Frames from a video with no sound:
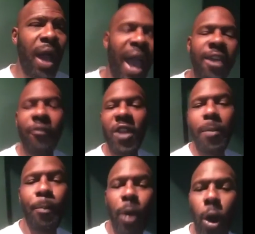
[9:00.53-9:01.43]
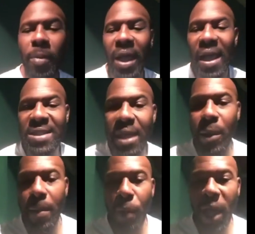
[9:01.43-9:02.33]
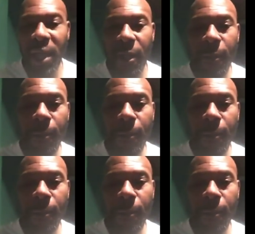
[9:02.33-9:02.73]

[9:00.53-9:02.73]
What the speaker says: I feel him proud because I say, my boy,